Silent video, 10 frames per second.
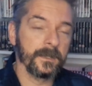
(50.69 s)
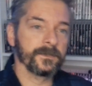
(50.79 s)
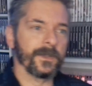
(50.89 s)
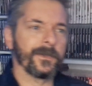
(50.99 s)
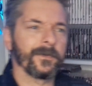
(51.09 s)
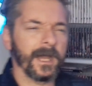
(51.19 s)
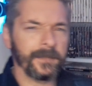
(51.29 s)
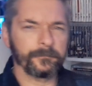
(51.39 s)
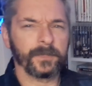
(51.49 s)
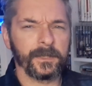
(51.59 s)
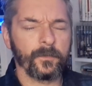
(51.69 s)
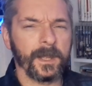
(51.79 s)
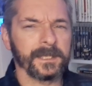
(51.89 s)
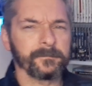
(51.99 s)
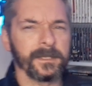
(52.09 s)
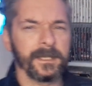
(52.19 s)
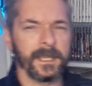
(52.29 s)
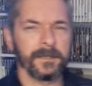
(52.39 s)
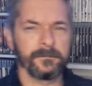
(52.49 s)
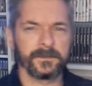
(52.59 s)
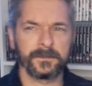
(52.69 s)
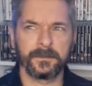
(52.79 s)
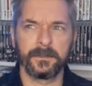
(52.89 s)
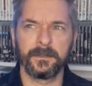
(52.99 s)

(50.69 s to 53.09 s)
So I haven't played quite as many games